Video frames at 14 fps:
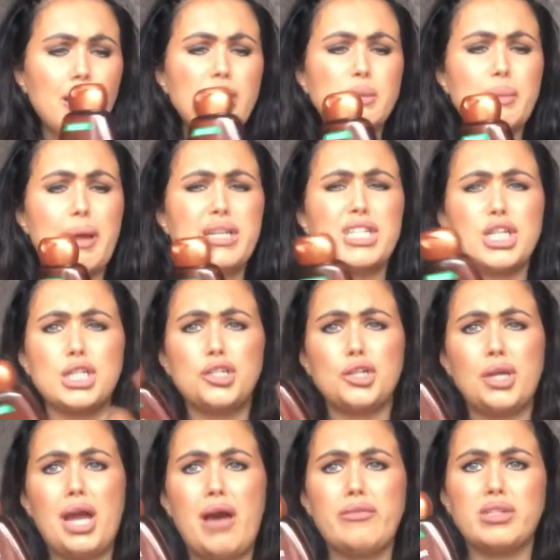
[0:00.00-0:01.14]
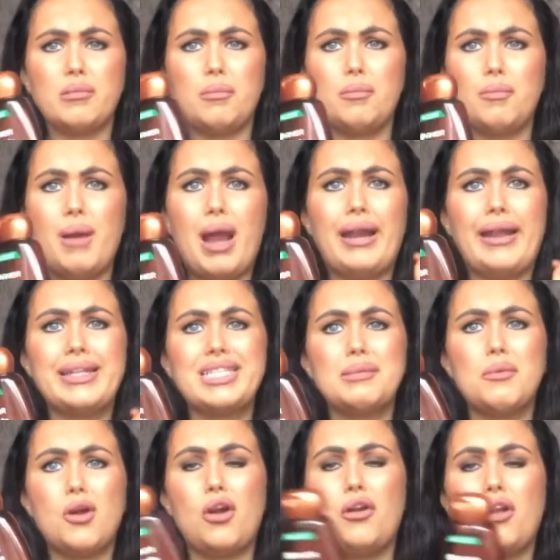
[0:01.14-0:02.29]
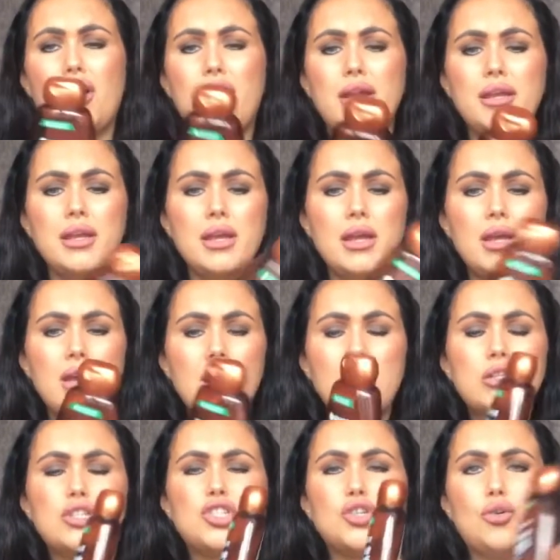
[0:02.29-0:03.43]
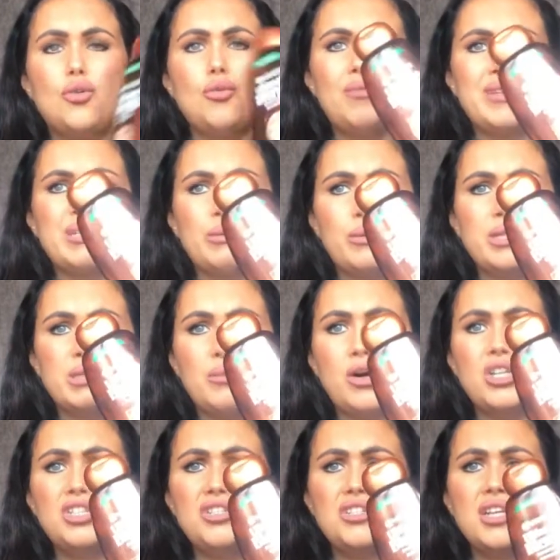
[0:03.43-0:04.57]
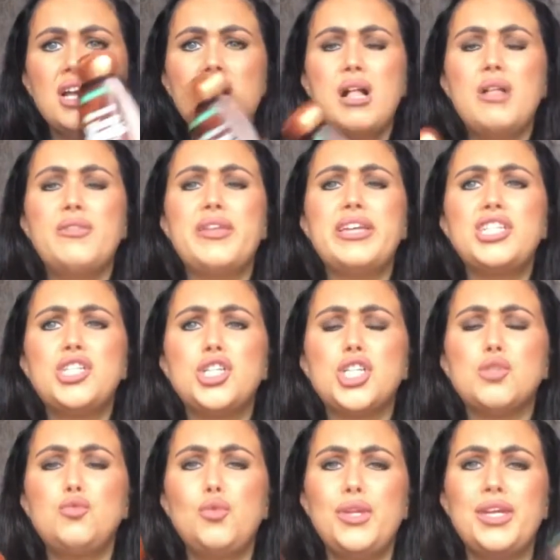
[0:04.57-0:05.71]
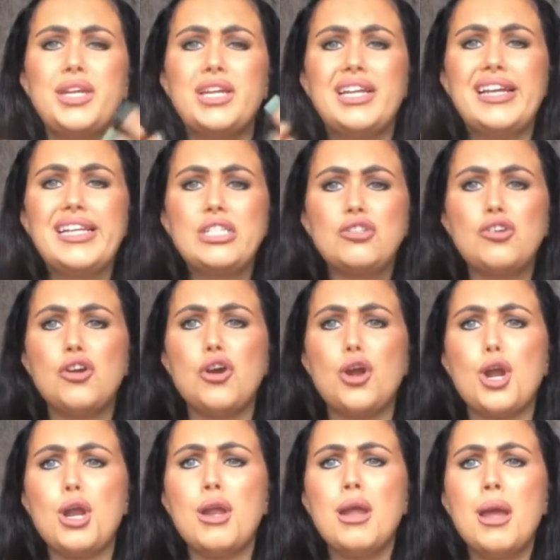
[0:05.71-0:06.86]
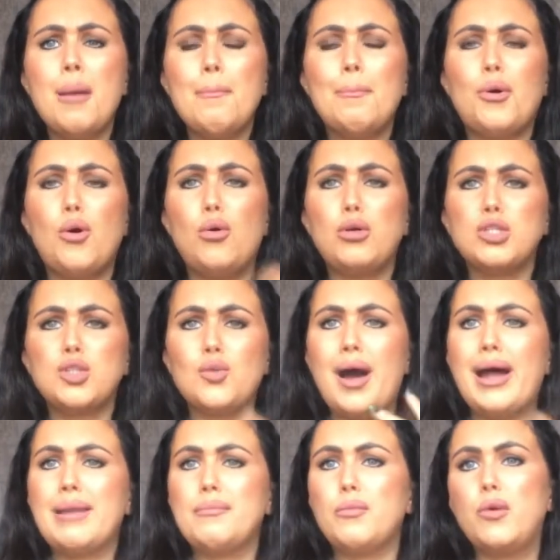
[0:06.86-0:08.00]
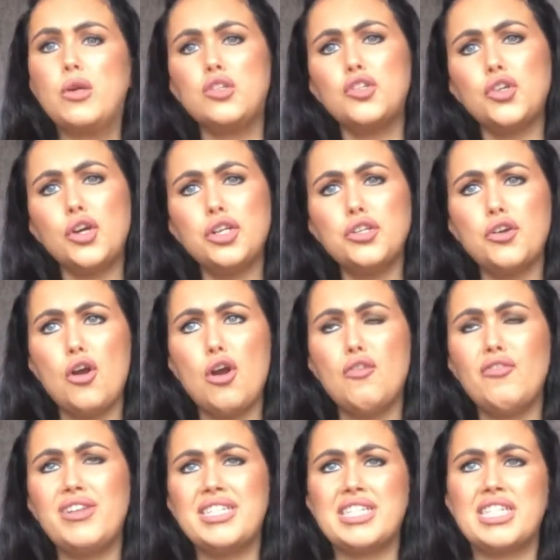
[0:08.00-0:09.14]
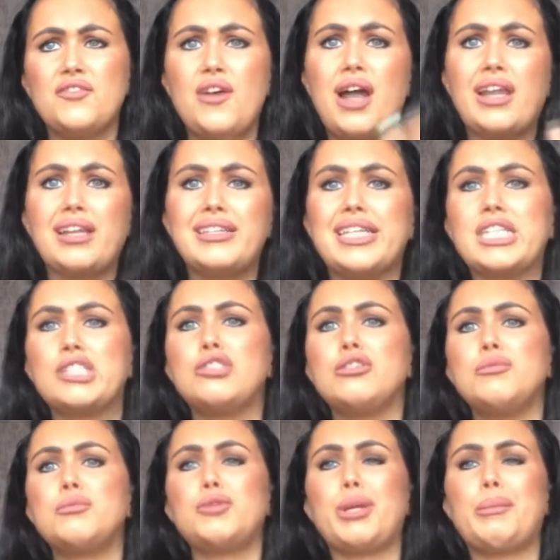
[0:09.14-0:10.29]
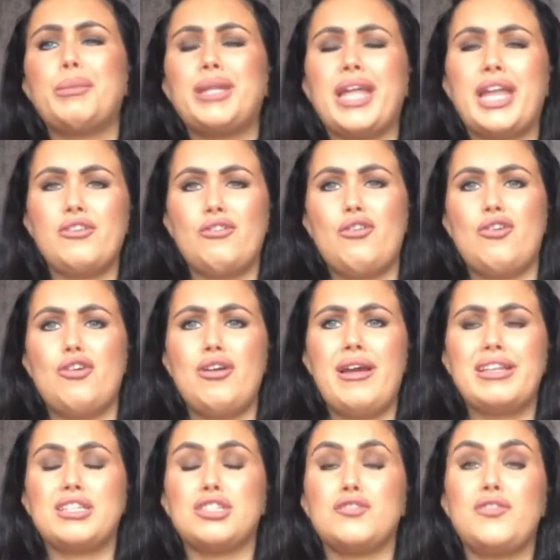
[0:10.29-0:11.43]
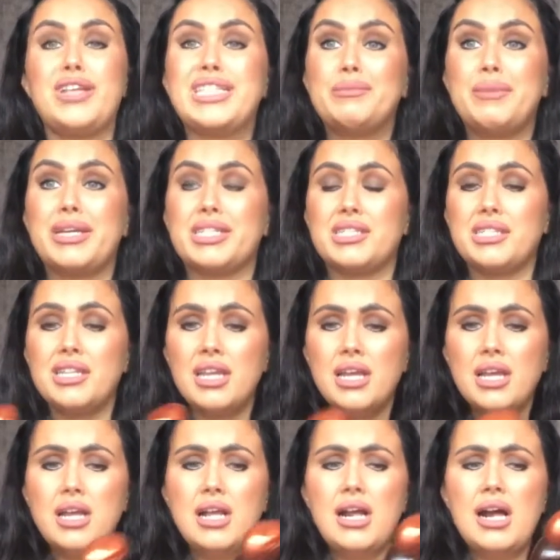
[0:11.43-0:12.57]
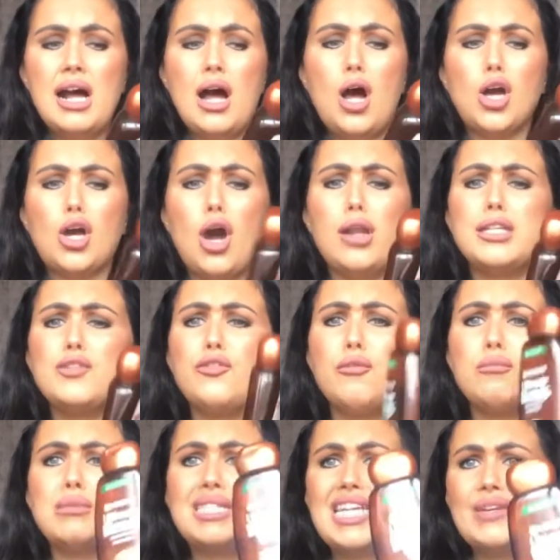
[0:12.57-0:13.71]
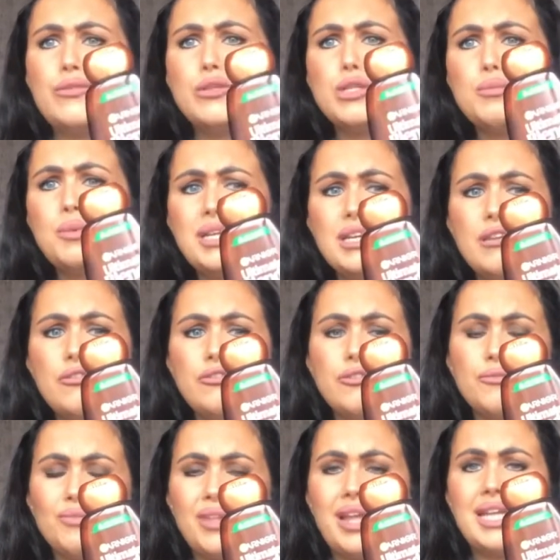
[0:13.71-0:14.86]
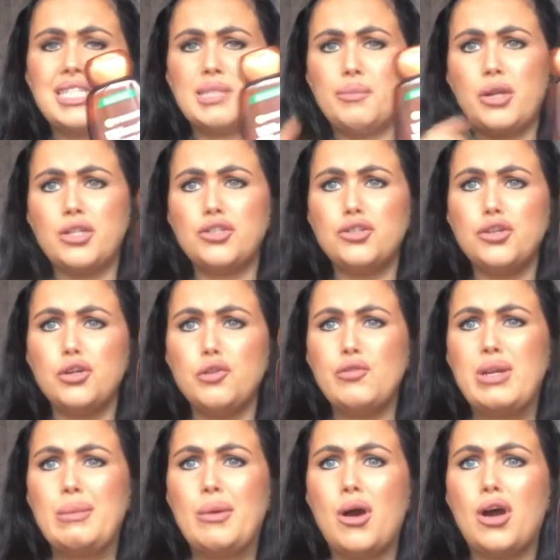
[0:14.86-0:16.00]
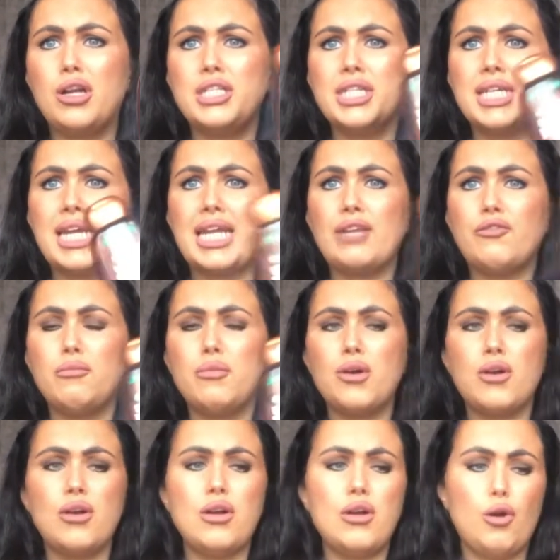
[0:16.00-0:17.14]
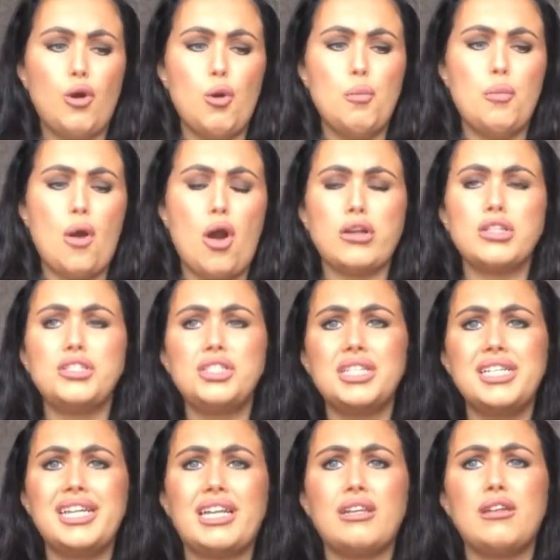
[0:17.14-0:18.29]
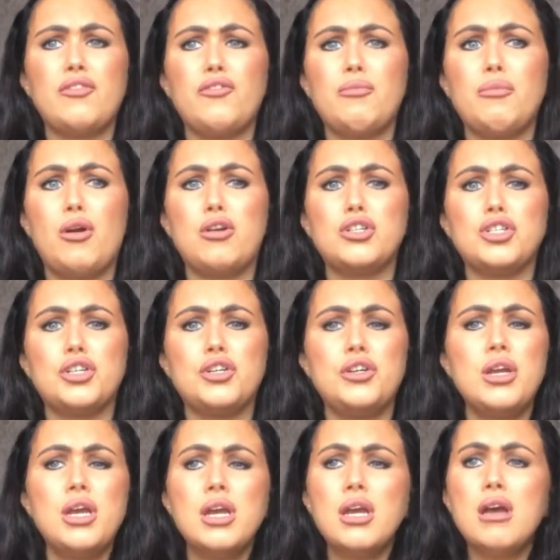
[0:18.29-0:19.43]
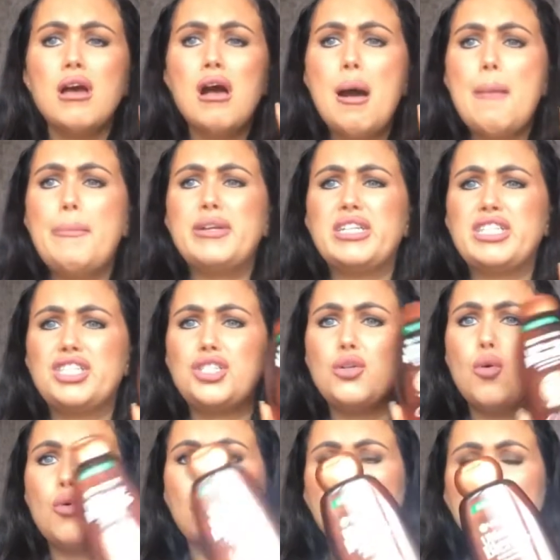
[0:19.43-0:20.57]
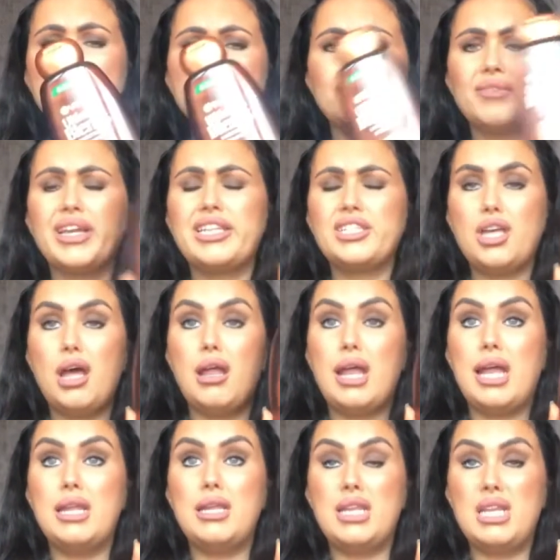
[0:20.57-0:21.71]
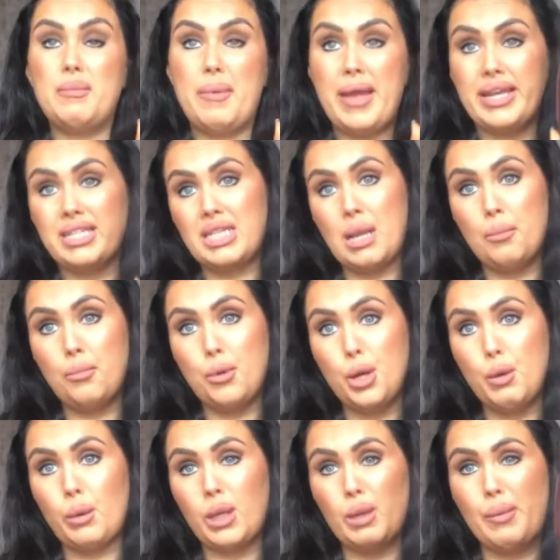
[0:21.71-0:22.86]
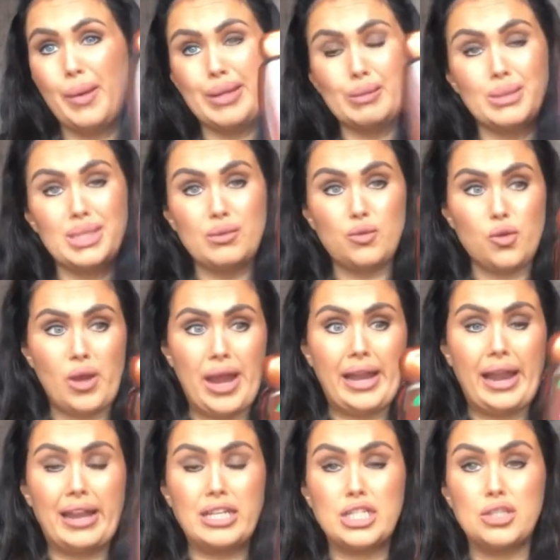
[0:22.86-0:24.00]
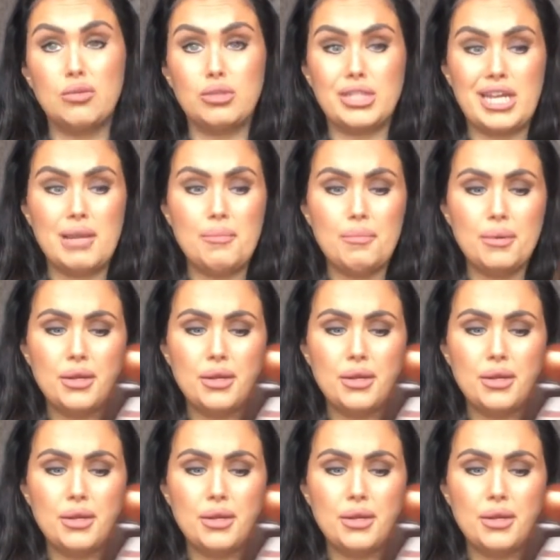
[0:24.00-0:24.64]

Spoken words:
Especially because I do have some highlights in my hair now, so this one's a must. This just really cleans your hair, but also add moisture to it. Your hair feels had conditioner treatment in your hair. It just feels amazing. I got this from Savers, I believe. And it's about £2 or £3. You can get it from there. Or Home Bargains, you can get it from there too. But it's so good. It's the best shampoo, one of the best ones I've tried, and it's so cheap.